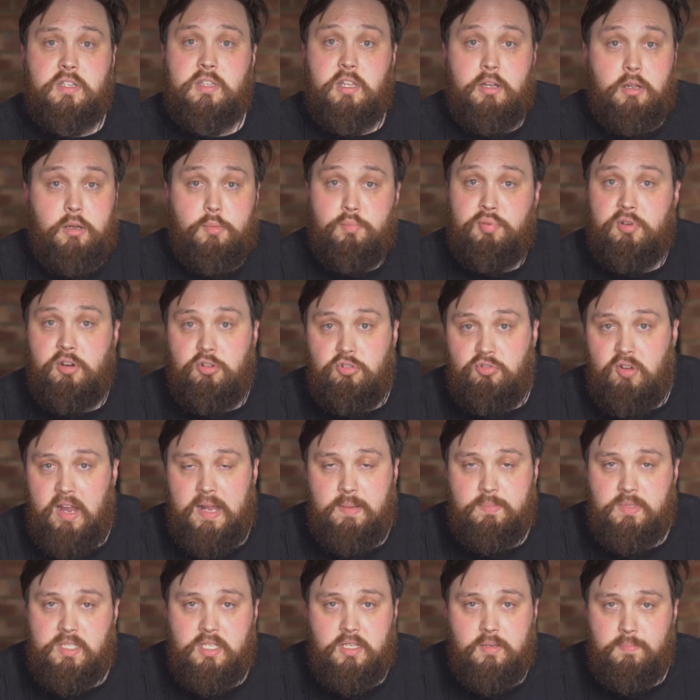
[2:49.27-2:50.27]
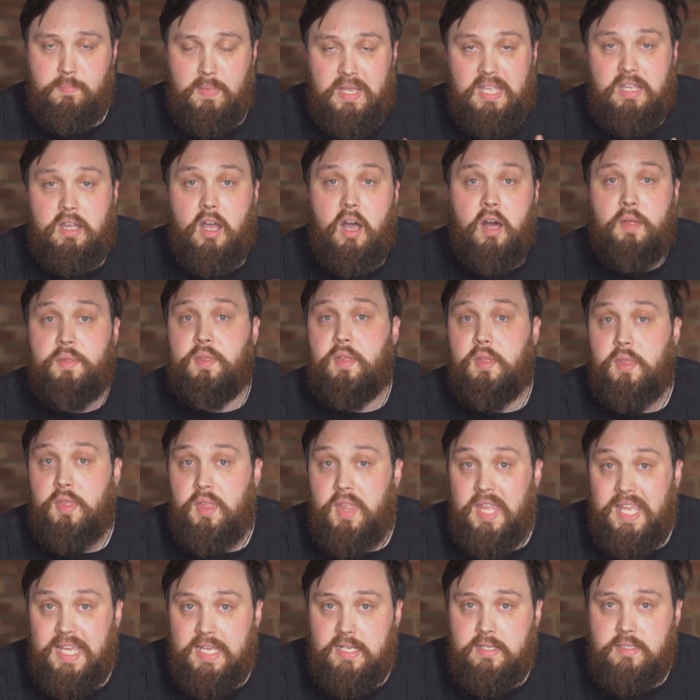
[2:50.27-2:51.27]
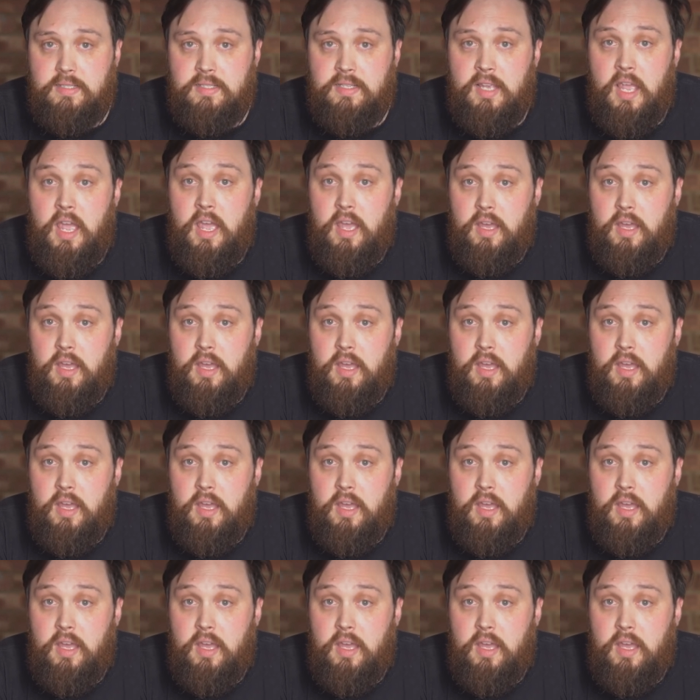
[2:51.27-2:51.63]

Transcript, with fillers: that are programmed to make other things,